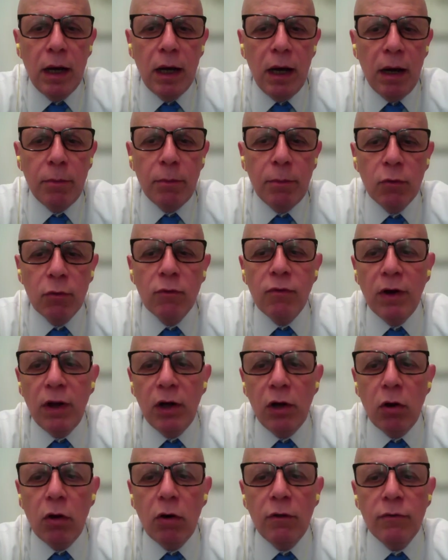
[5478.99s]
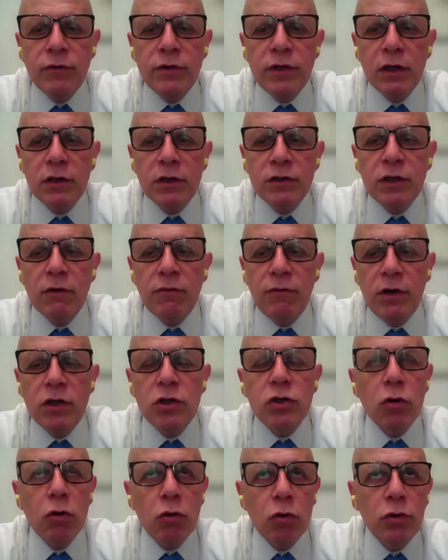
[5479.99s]
approval of the
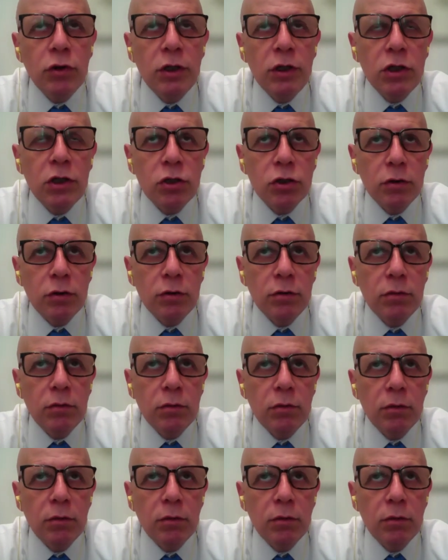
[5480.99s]
reservation condition,